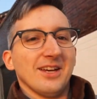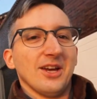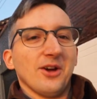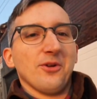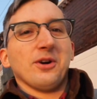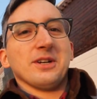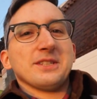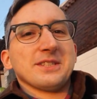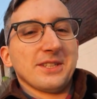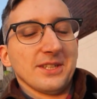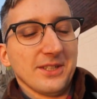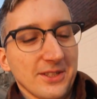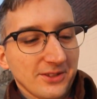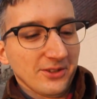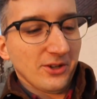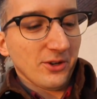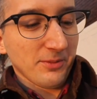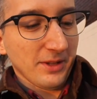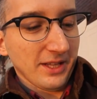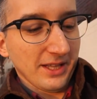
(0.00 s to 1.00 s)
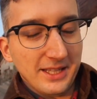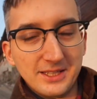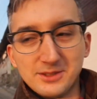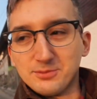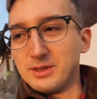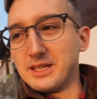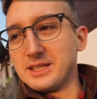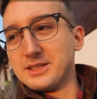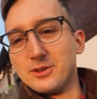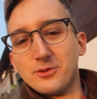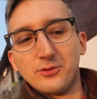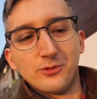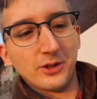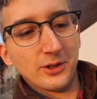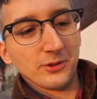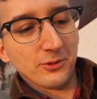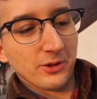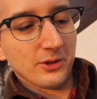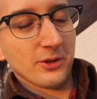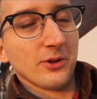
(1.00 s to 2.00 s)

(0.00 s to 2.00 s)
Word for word: It was good. Normally these places are filled with